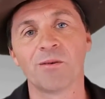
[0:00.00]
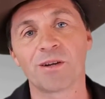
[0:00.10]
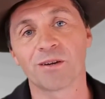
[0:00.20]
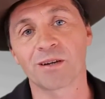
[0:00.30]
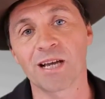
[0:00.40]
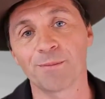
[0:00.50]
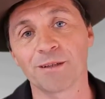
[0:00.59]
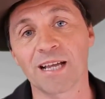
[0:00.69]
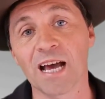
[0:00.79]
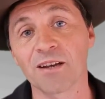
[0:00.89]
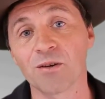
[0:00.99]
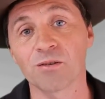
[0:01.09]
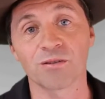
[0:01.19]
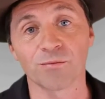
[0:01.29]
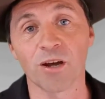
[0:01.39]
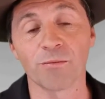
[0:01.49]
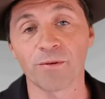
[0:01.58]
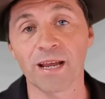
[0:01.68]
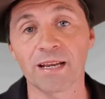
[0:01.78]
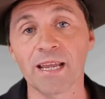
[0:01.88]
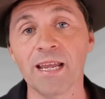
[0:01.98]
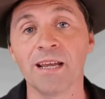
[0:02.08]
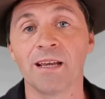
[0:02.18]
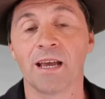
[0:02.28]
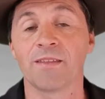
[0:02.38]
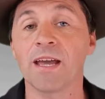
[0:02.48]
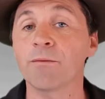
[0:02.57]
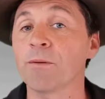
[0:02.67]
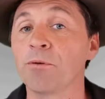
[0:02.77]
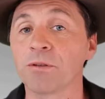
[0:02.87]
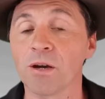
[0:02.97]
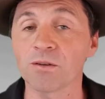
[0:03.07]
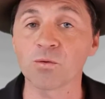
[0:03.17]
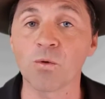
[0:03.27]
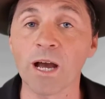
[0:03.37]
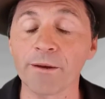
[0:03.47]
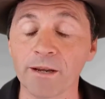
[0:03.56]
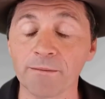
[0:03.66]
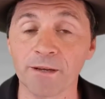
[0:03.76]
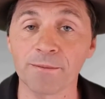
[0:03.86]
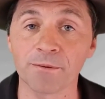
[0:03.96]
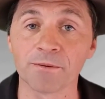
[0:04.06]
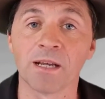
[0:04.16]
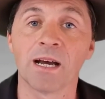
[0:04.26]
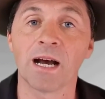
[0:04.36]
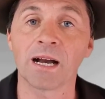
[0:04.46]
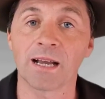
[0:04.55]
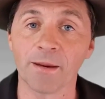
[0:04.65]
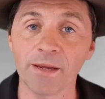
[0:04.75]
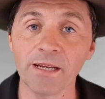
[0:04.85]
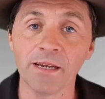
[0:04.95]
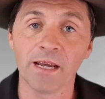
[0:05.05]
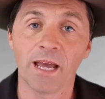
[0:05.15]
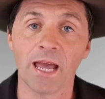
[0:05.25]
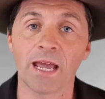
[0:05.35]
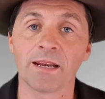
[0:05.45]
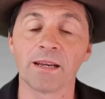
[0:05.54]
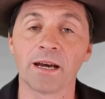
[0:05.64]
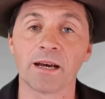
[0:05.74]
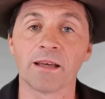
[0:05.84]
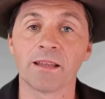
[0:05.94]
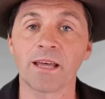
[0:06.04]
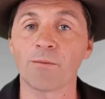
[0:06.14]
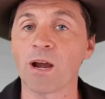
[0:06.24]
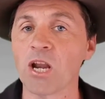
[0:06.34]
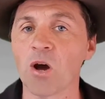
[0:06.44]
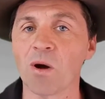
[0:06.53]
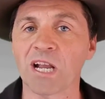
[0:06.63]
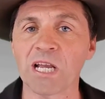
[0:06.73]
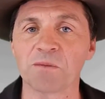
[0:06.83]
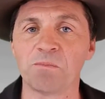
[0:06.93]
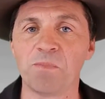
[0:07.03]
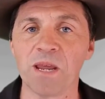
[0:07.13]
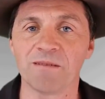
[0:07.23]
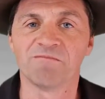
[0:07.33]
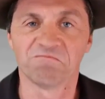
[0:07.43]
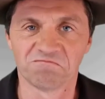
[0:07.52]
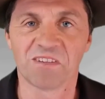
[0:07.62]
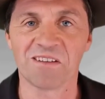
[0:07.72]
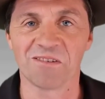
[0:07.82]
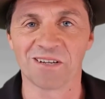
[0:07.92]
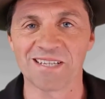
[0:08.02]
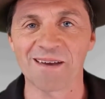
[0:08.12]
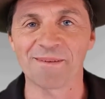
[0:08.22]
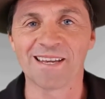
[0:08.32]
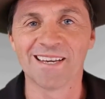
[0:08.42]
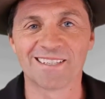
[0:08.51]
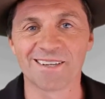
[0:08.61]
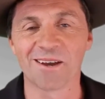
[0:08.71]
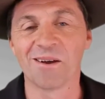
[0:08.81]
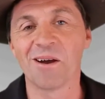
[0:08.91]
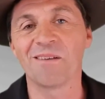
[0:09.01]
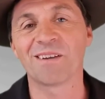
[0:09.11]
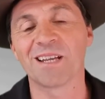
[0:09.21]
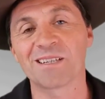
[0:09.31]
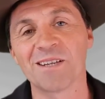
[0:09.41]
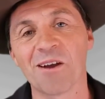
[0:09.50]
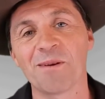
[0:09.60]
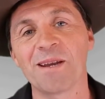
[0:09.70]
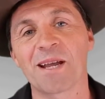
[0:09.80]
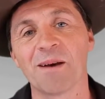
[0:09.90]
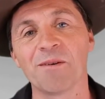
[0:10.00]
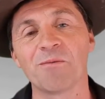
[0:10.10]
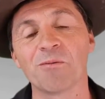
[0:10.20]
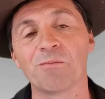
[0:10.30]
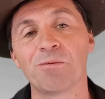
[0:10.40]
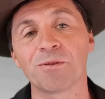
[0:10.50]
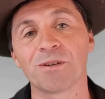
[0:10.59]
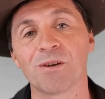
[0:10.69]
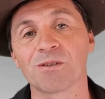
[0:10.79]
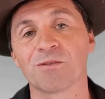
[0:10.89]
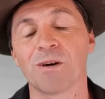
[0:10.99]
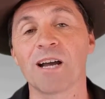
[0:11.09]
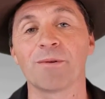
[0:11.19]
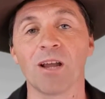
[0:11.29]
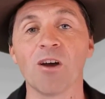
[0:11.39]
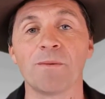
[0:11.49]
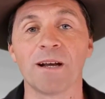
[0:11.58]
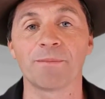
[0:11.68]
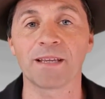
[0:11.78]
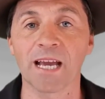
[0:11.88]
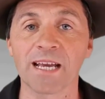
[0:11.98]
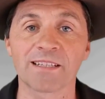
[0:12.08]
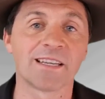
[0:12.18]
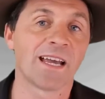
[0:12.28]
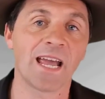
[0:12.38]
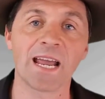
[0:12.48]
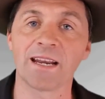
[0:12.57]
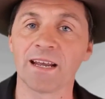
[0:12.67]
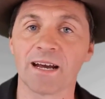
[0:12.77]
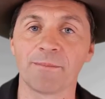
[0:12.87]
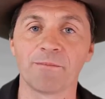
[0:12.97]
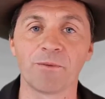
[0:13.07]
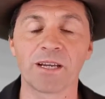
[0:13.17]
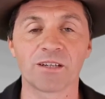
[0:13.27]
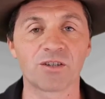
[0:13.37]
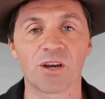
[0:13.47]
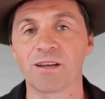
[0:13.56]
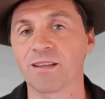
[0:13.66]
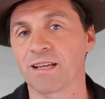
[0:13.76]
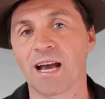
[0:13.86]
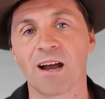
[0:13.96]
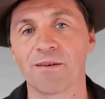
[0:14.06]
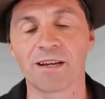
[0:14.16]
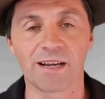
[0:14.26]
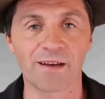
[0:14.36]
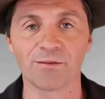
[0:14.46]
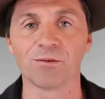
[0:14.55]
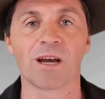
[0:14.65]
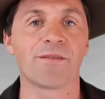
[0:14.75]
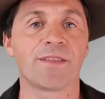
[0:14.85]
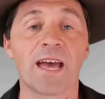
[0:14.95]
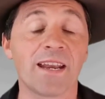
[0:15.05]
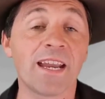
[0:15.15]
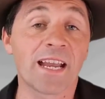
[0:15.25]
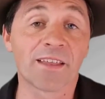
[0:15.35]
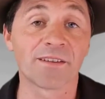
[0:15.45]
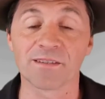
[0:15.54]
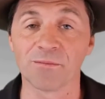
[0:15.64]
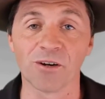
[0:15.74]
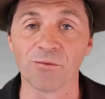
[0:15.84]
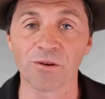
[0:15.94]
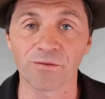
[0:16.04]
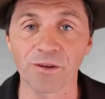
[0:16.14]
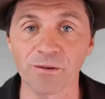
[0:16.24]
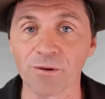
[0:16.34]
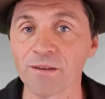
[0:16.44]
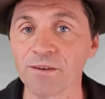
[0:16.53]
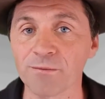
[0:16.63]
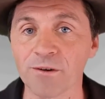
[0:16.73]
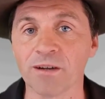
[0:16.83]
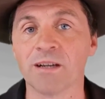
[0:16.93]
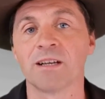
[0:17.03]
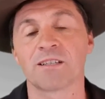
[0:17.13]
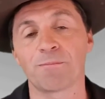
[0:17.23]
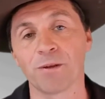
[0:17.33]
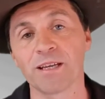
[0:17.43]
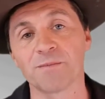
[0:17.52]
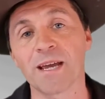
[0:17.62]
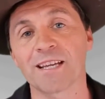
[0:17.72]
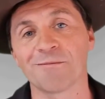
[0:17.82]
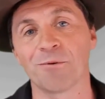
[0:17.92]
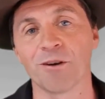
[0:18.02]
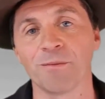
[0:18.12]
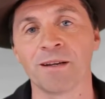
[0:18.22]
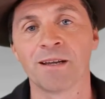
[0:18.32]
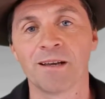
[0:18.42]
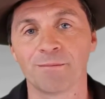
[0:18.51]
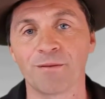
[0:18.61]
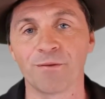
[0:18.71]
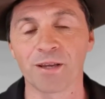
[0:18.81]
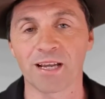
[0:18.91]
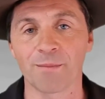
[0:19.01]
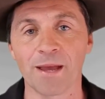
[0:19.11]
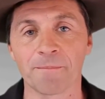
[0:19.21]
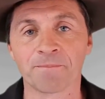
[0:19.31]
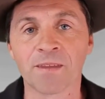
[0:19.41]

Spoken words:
We've got a couple of guard dogs that roam around here, and we put those away when people are coming, and that way no one gets bit. Everyone's happy. So if you let us know when you're coming, we'll put the dogs away, we'll open up the gates, and we can show you the car and you can have a look over that and any others that might work for you, whatever you want. So please make an appointment before you come out.